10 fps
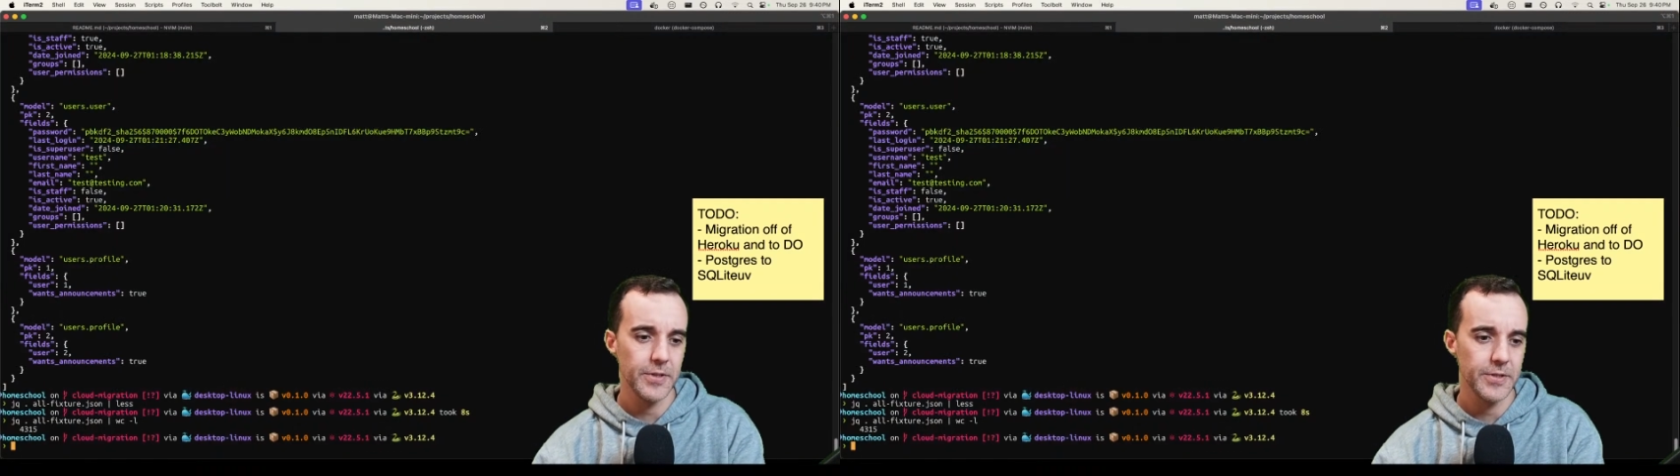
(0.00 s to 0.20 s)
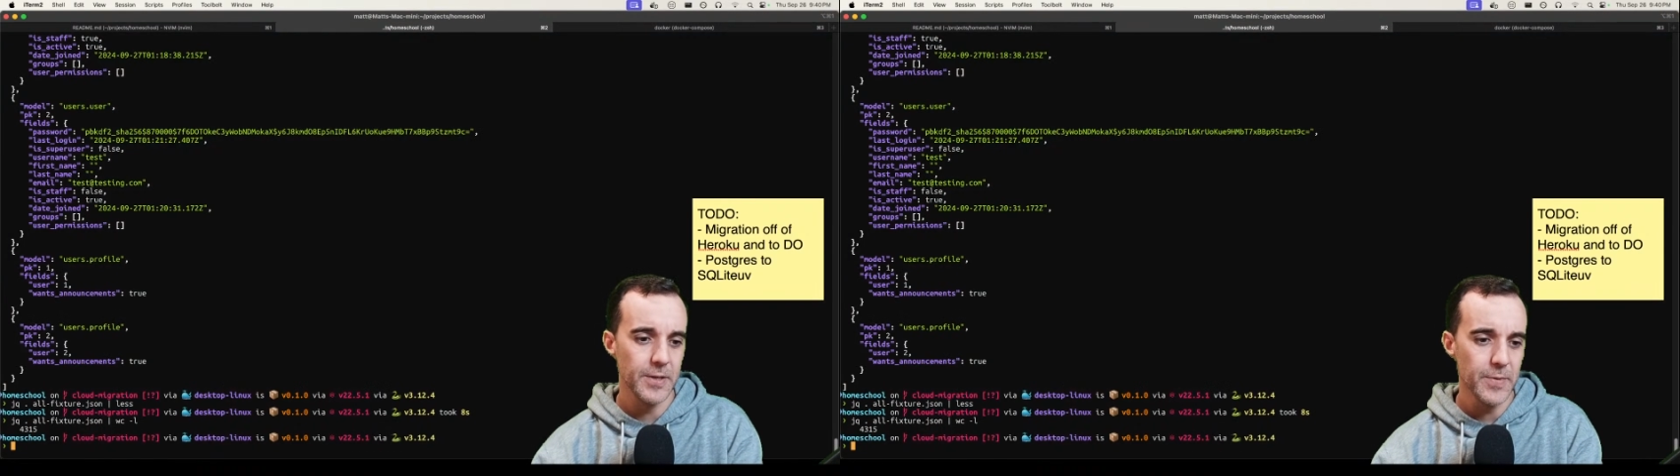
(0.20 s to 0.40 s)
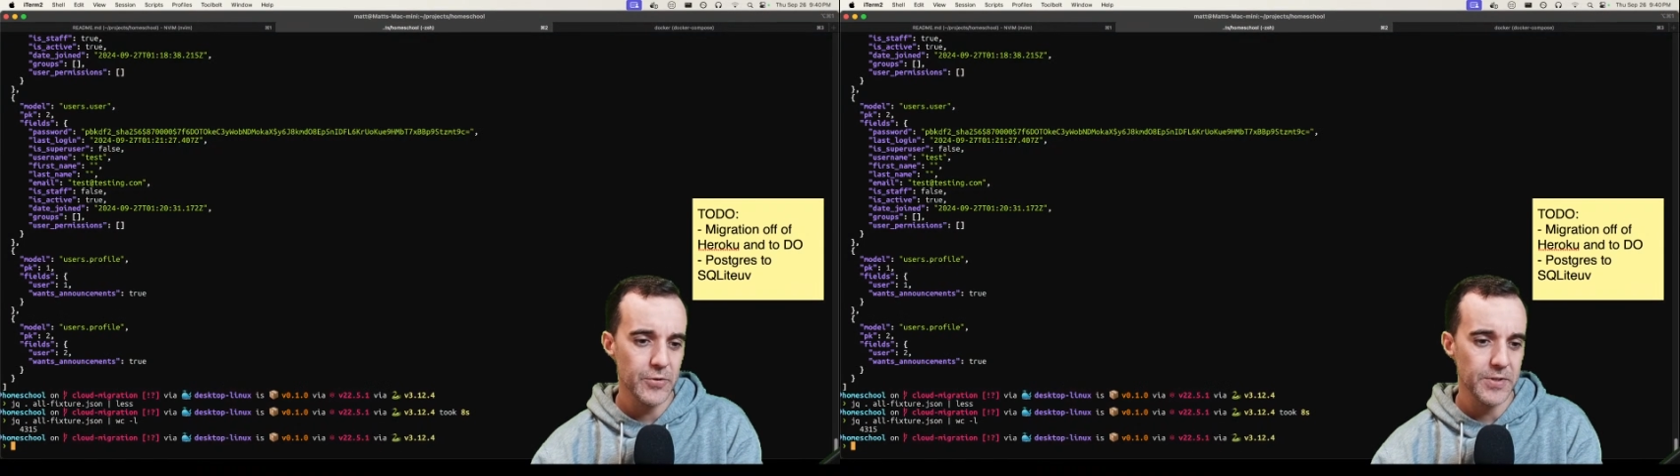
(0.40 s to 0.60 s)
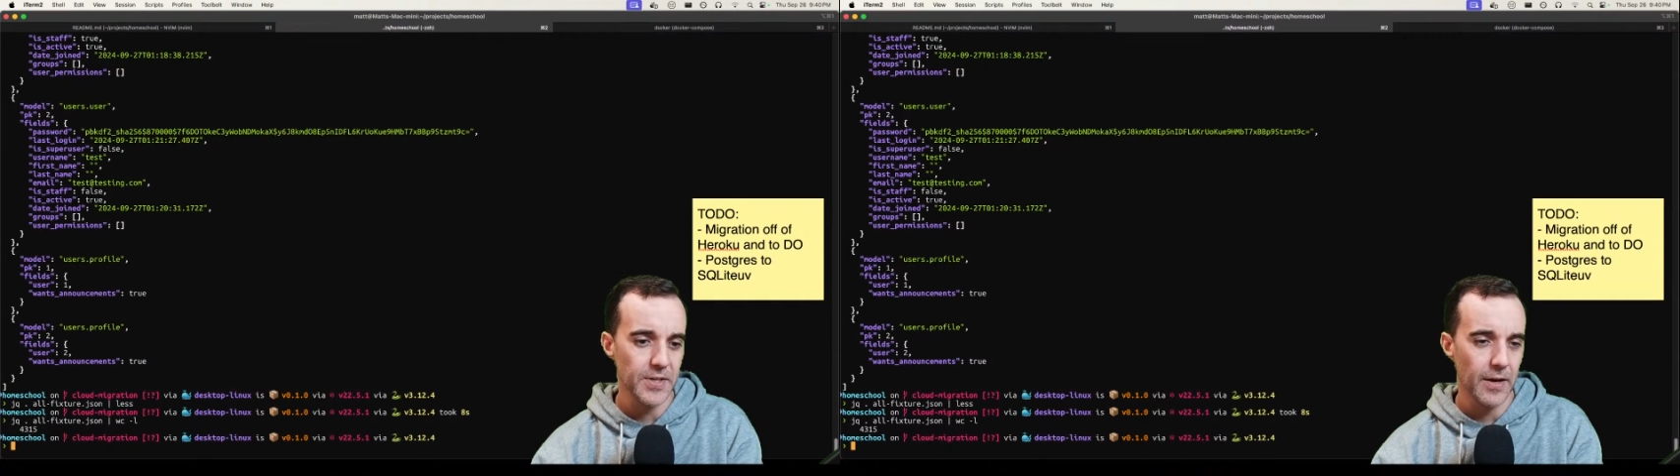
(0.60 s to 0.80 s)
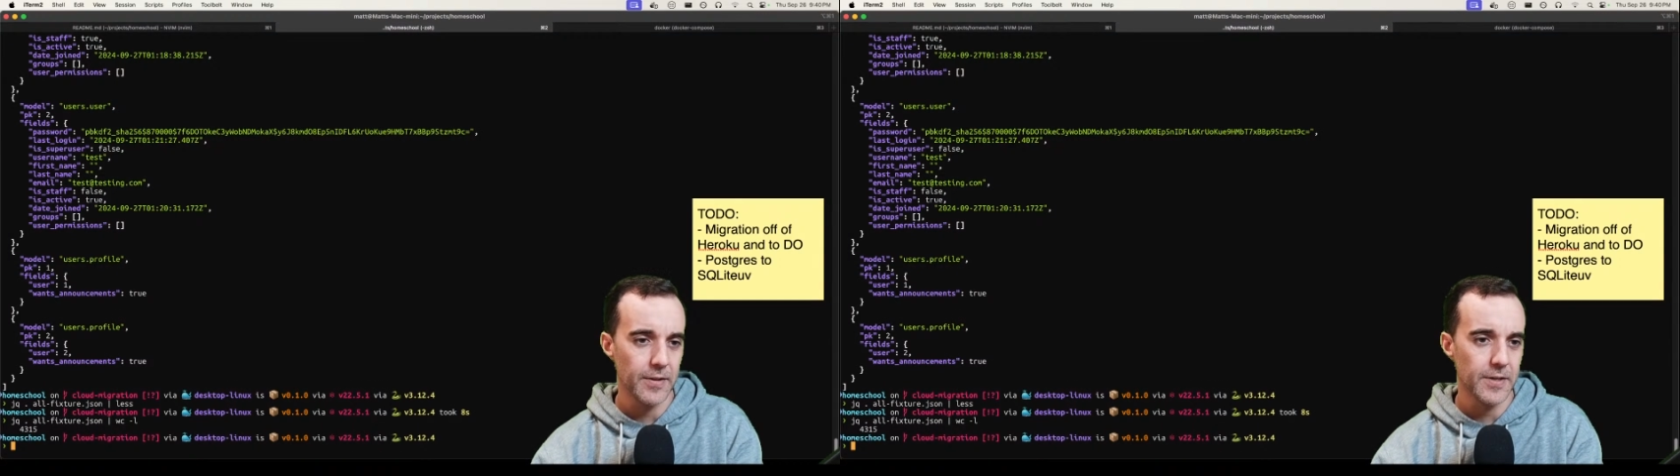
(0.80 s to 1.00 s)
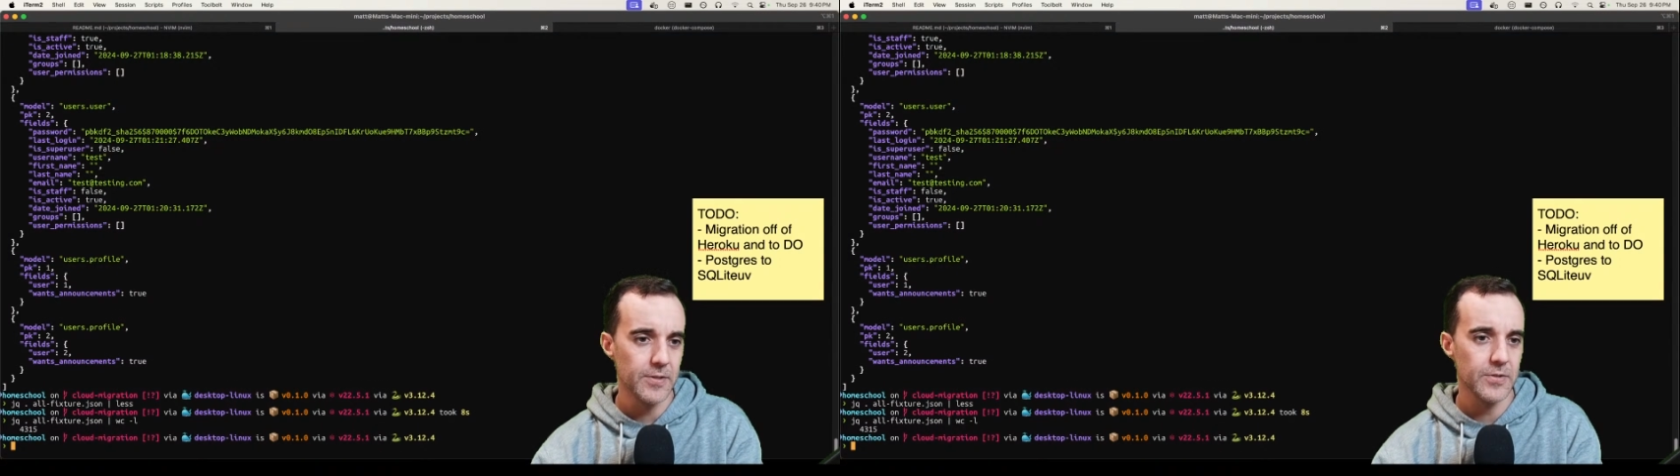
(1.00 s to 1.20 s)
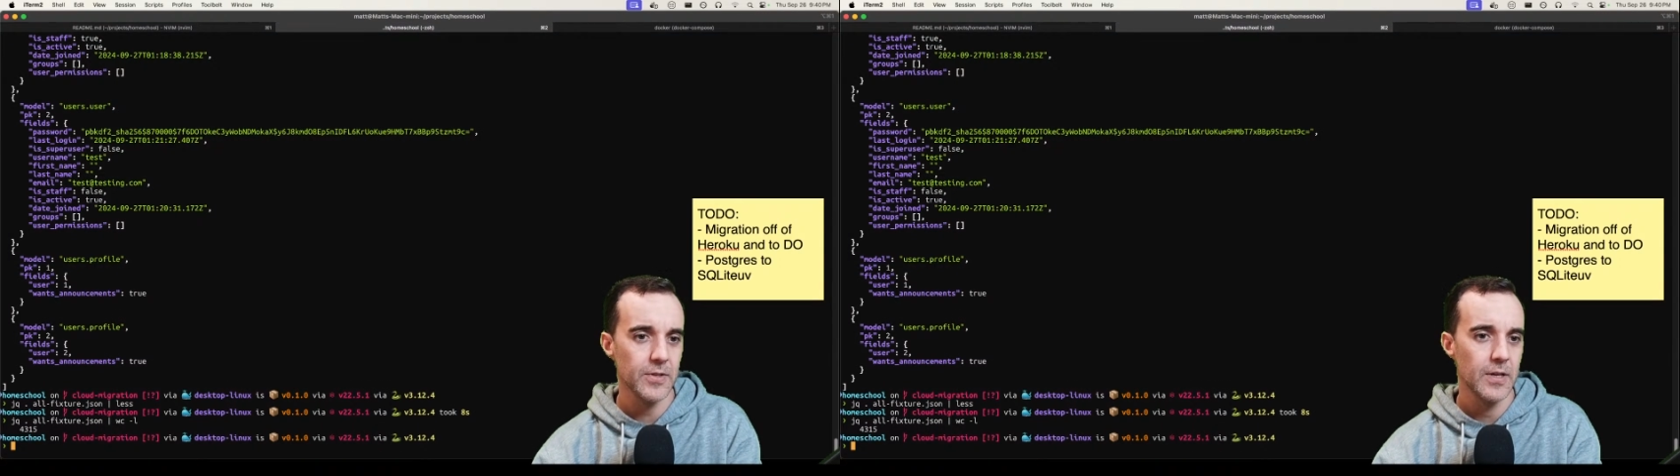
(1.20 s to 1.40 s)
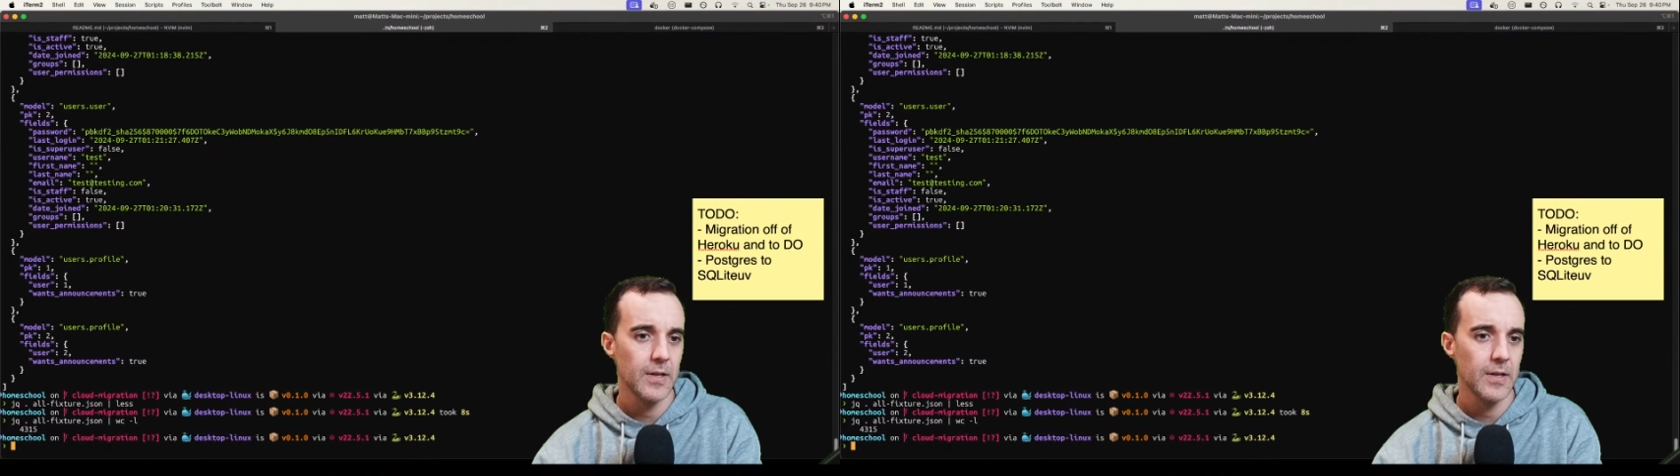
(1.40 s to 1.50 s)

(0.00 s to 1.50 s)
symmetry side of this